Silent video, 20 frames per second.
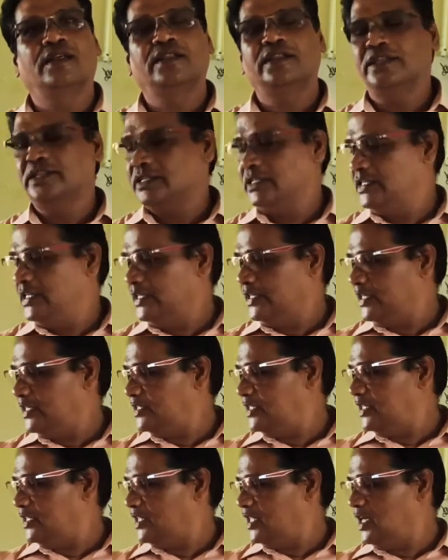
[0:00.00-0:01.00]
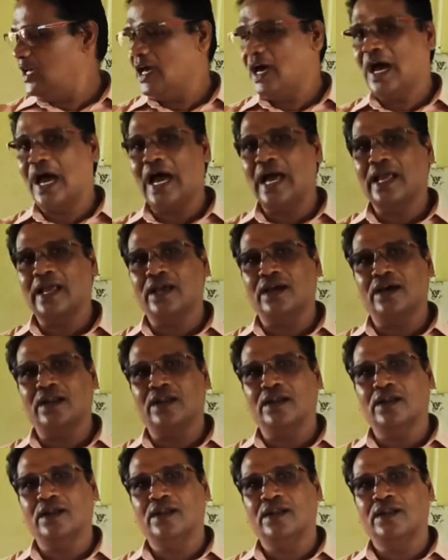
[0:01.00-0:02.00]
This is decreasing the angle.
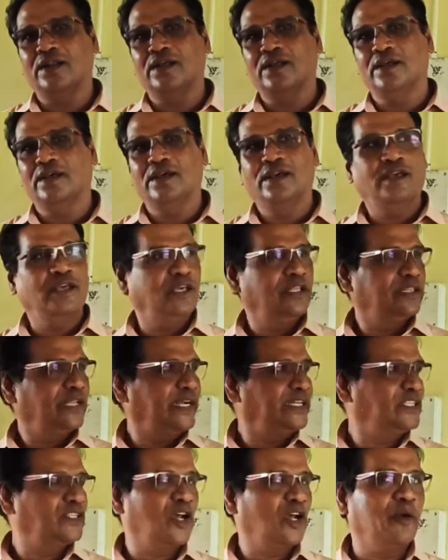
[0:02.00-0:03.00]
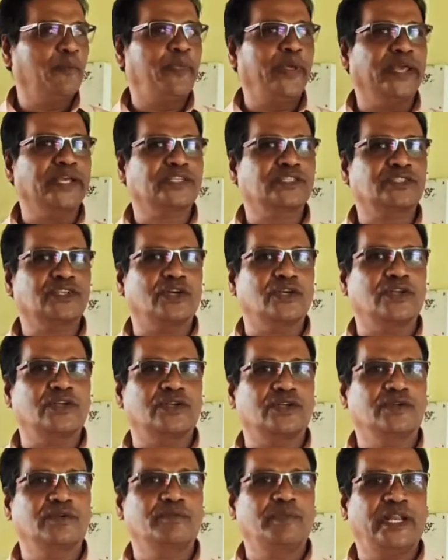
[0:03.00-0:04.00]
That is called
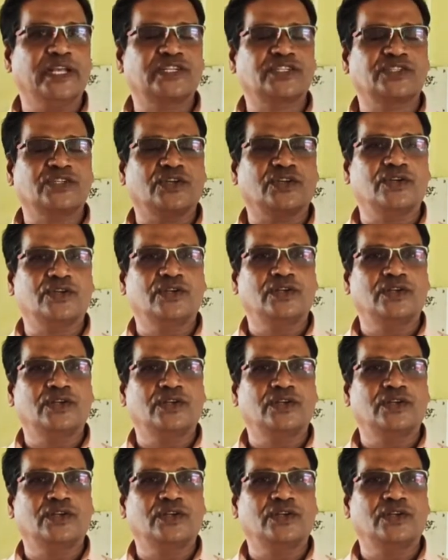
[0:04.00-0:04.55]
flexion.